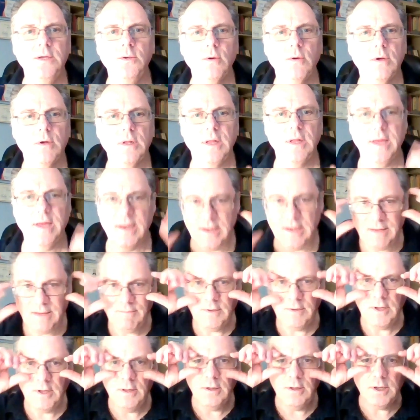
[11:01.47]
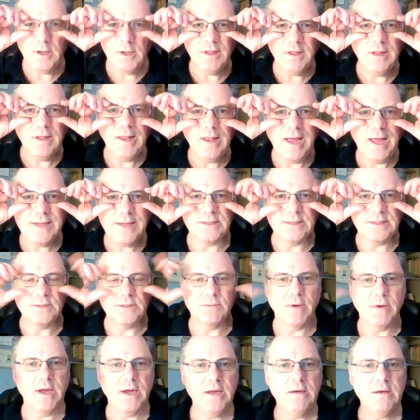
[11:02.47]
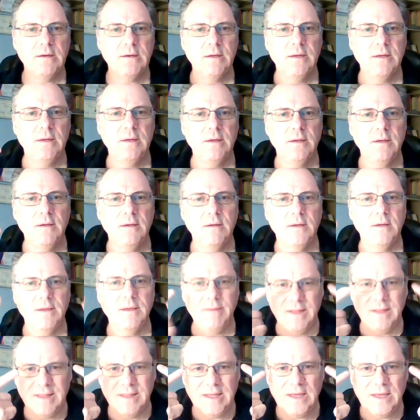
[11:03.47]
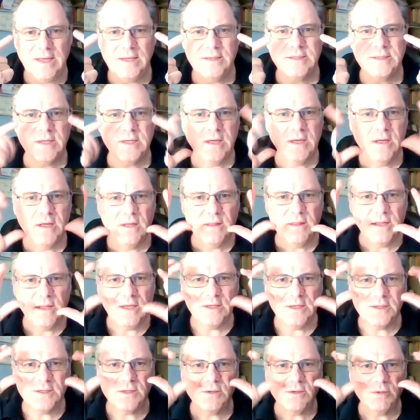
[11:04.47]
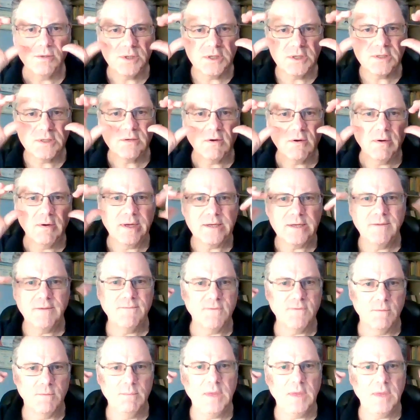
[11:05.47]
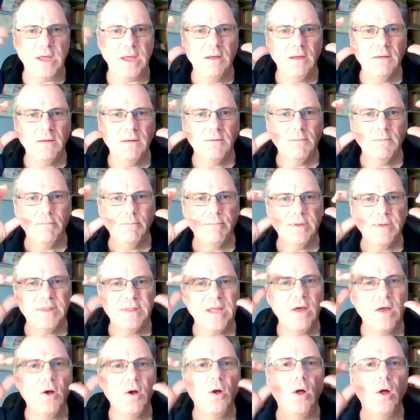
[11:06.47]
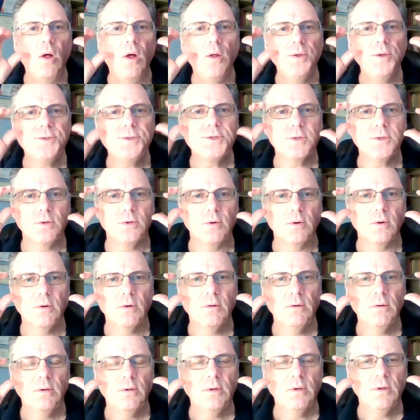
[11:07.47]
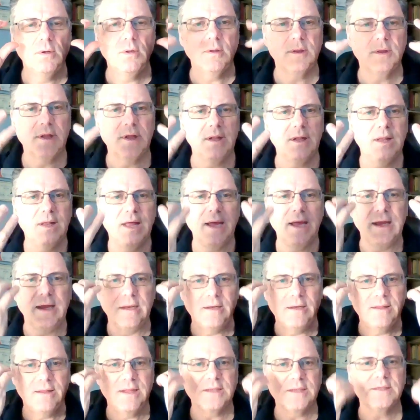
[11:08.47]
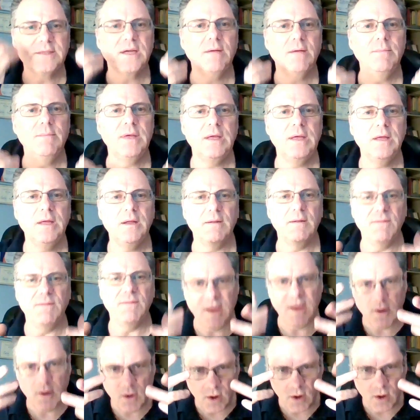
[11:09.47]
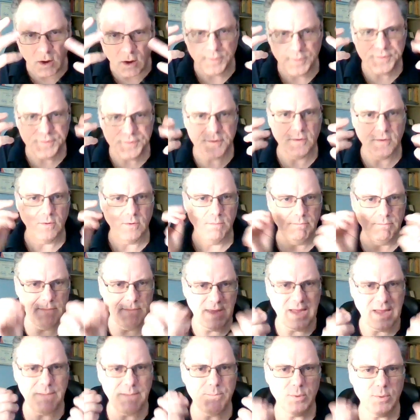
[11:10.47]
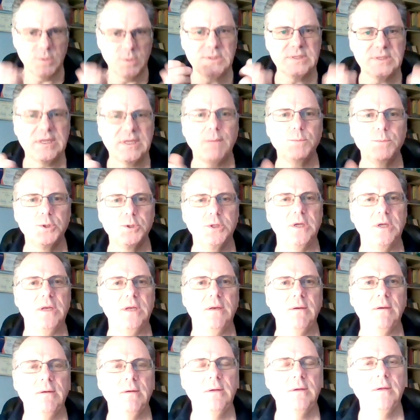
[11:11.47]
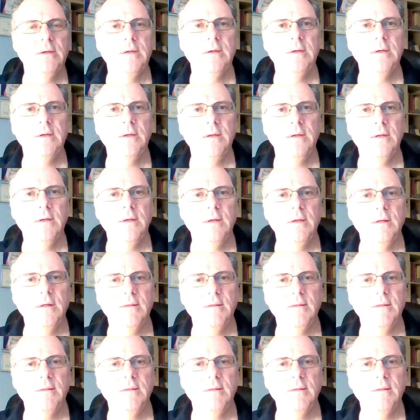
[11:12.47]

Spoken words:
client. Even look at the glasses, right? I mean, these are just corrective for me, but they alter the light that's coming in. They alter my perception. They